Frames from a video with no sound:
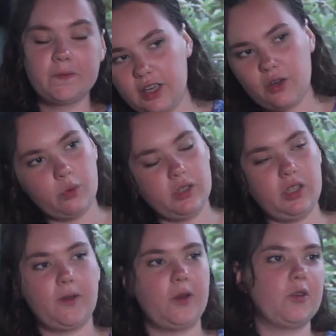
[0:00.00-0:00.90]
I don't want to
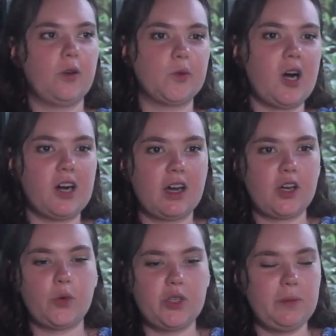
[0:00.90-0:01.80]
live under a rock. I
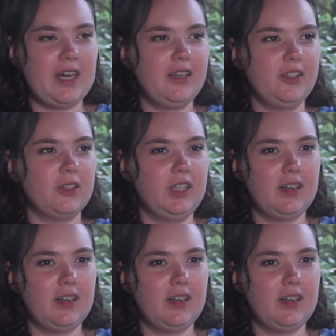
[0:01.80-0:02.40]
don't want to be ignorant.